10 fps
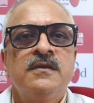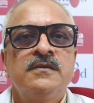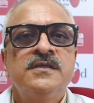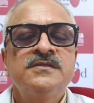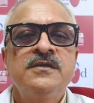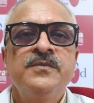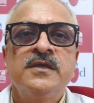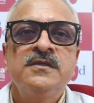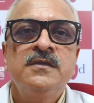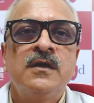just
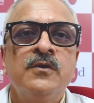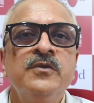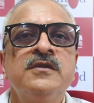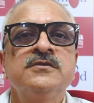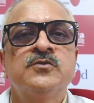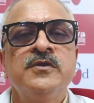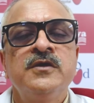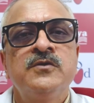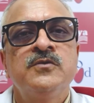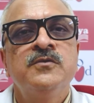imagine how it is
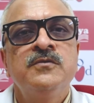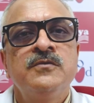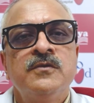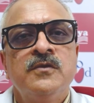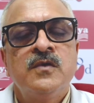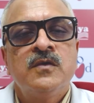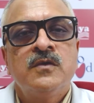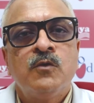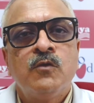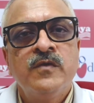going to
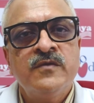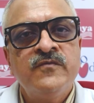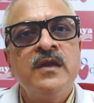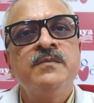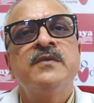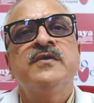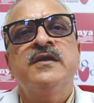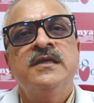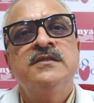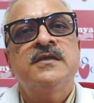overwhelm our
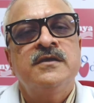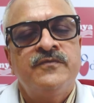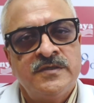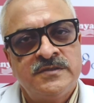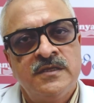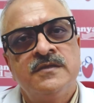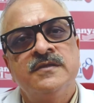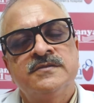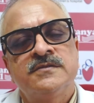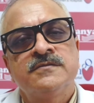healthcare
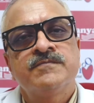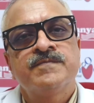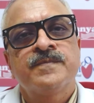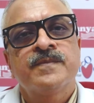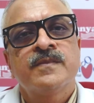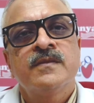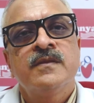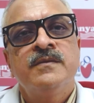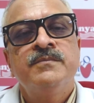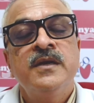facilities.
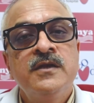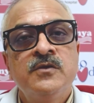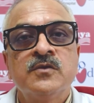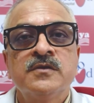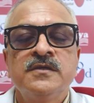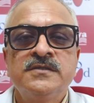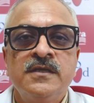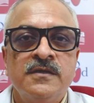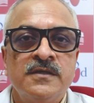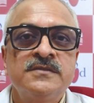Many doctors
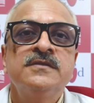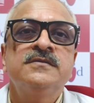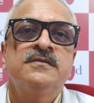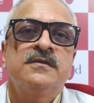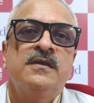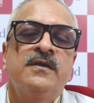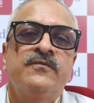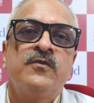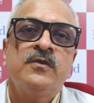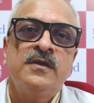and nurses have
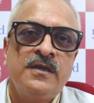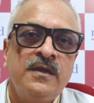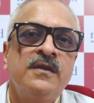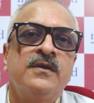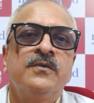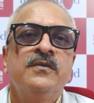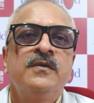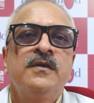fallen ill now.